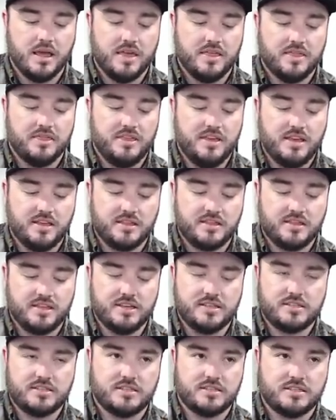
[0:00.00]

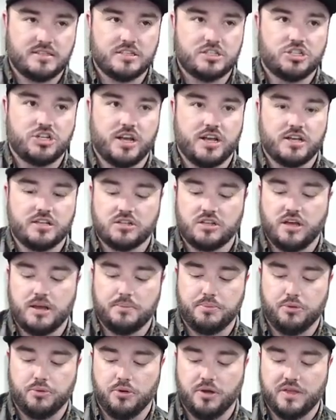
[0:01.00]
The Chase
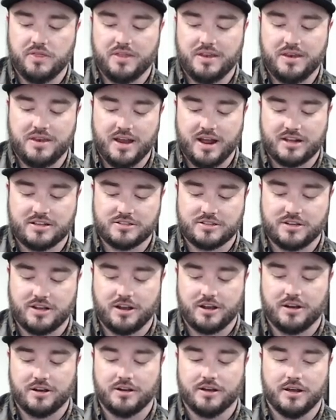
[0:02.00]
Claypool and the next
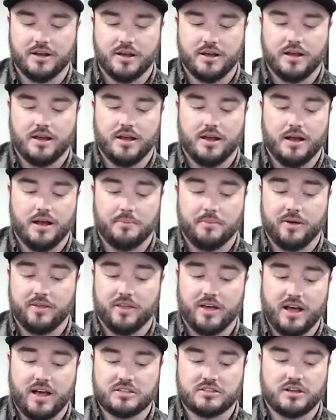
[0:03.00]
card, my
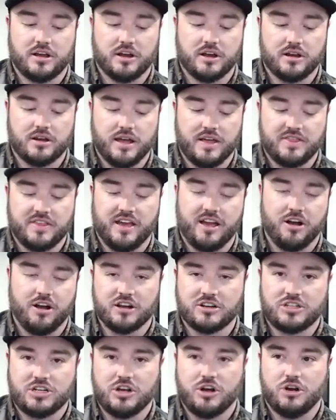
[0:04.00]
last card, they
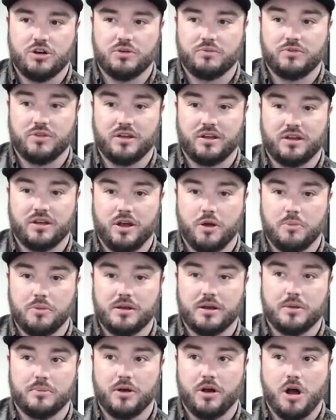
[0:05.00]
opened
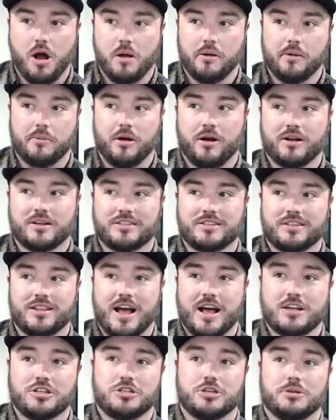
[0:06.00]
up a hobby box
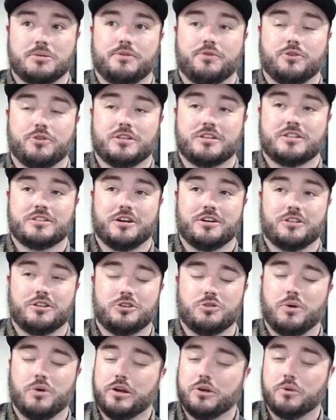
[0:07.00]
last year before the start of the
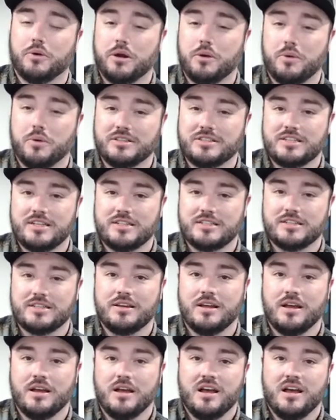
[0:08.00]
2021 season
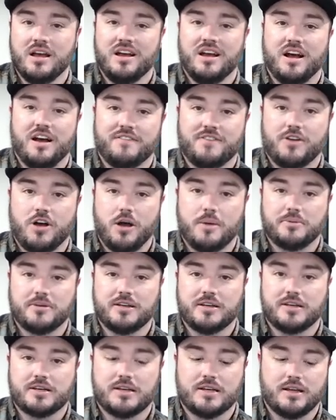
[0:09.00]
of
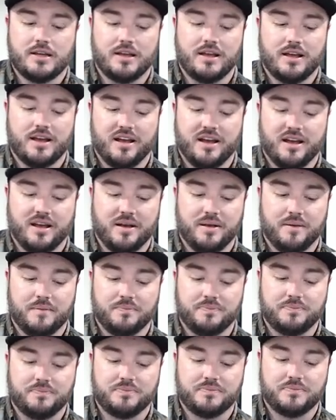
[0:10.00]
Optic,
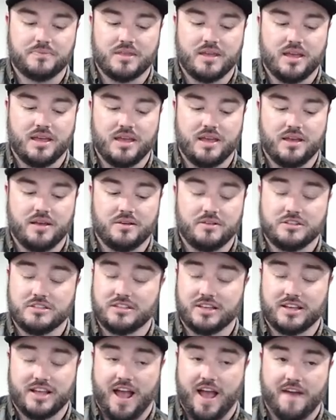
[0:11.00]
which is
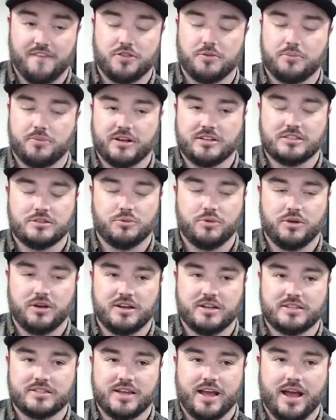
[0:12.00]
like half the price of what it
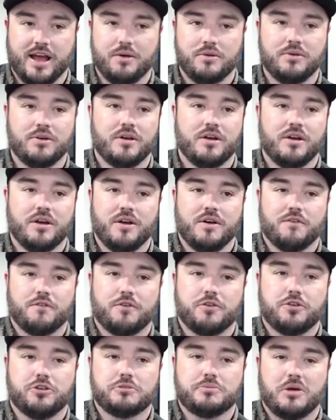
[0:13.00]
is now for
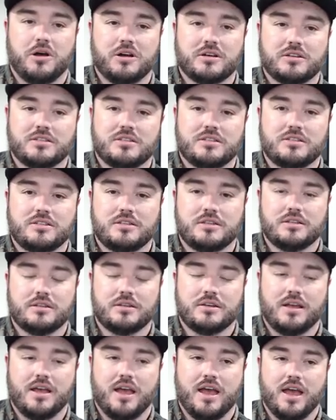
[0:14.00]
those boxes.
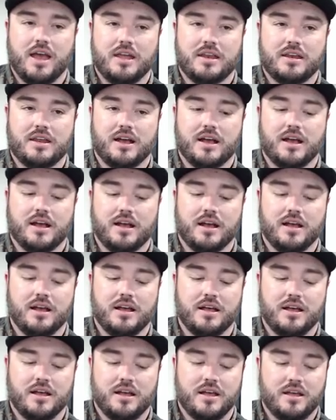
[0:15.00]
And
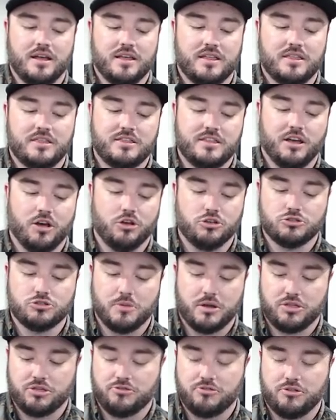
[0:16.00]
those are my
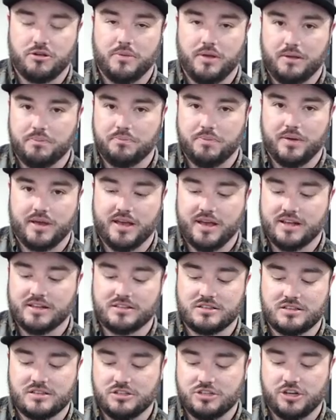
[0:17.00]
three big
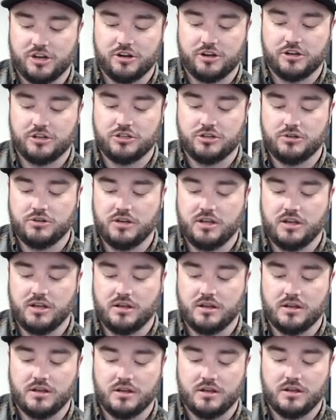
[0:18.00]
hits. The Jerry
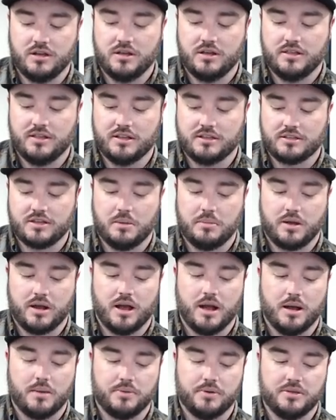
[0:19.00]
Jeudy that's coming
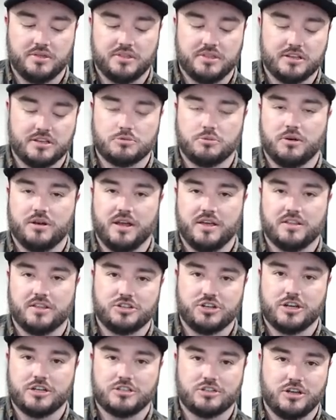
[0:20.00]
up, this one, and the
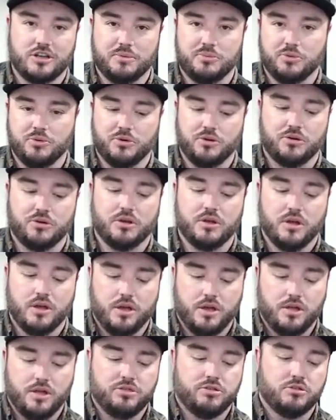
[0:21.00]
Chase Claypool.
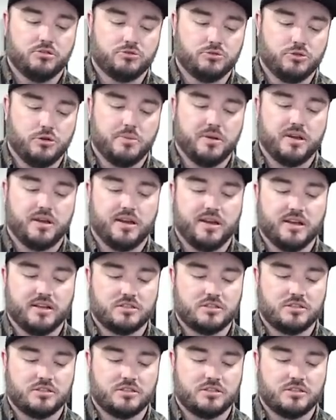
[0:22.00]
Those were our big hits.